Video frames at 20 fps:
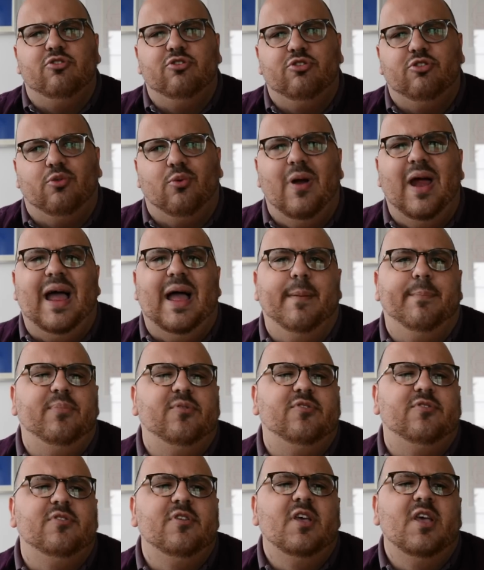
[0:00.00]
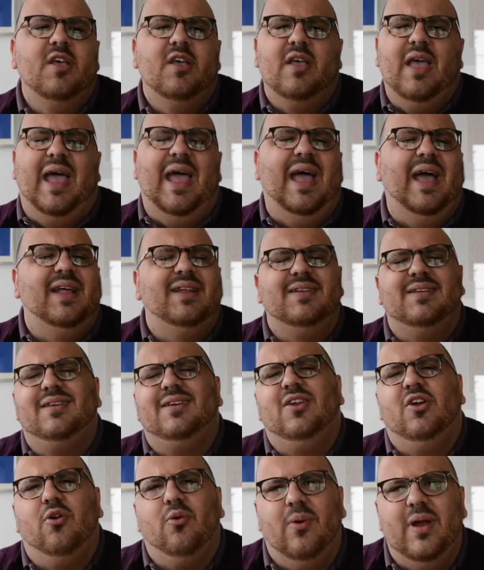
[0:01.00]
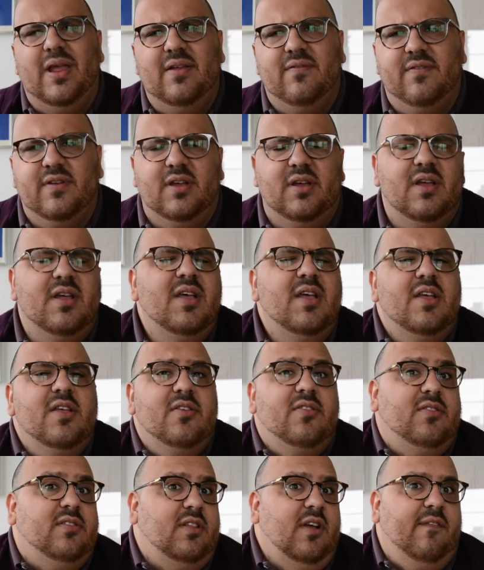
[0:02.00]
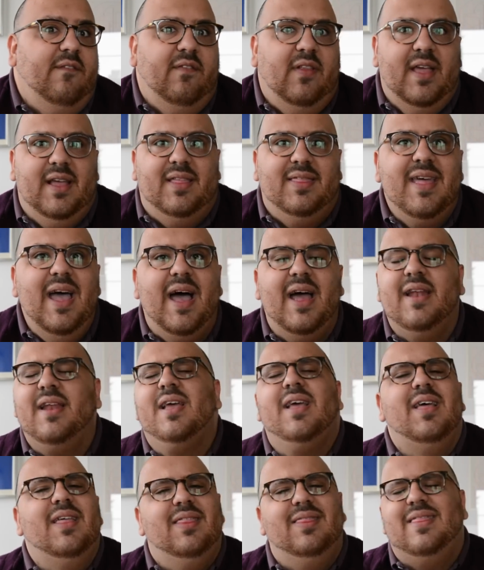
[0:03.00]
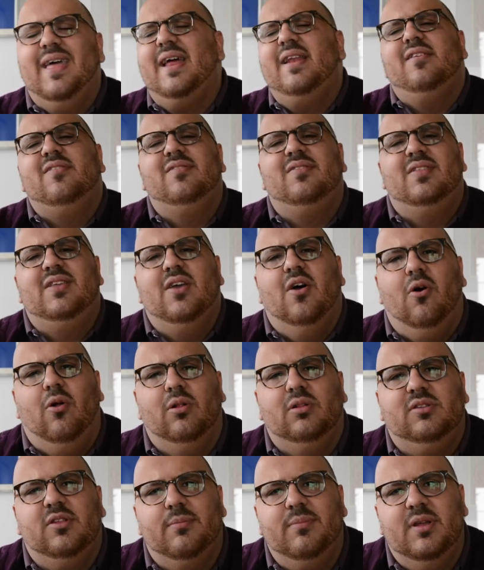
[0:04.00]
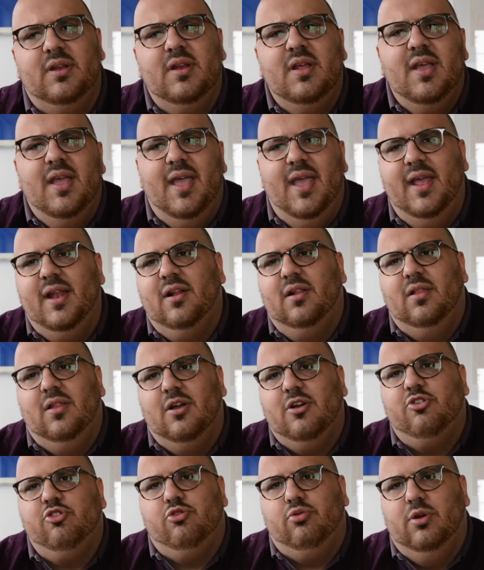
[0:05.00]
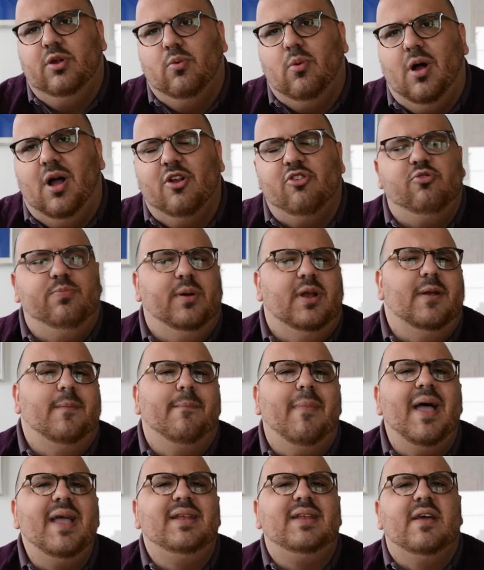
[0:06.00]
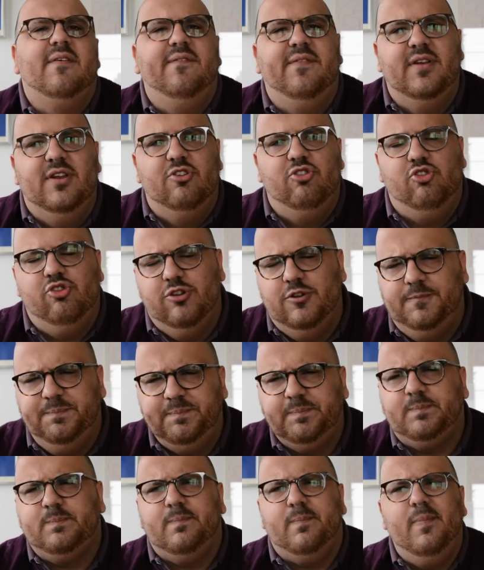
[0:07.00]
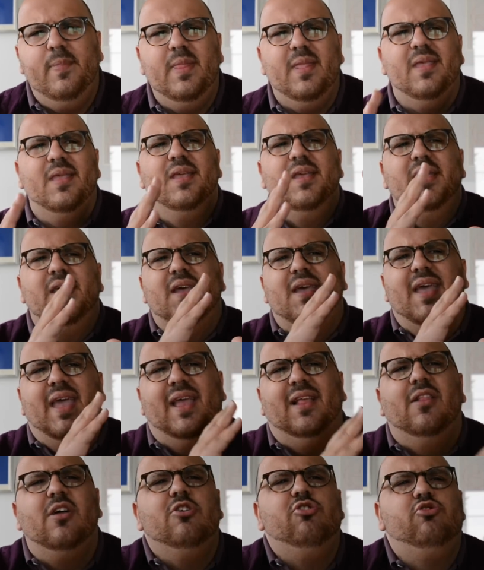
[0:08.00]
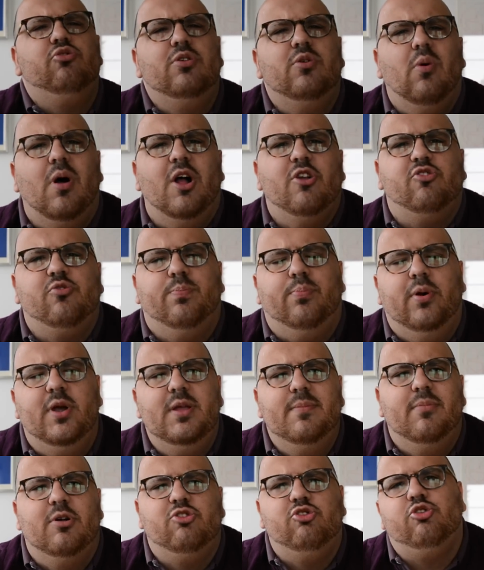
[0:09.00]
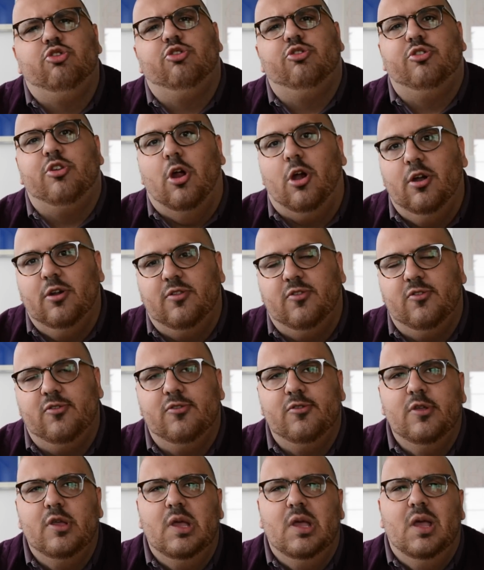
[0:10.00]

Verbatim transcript: straps, hand engraving, stuff like that, that is the ultimate in a luxury watch. But in my definition, a luxury watch pretty much starts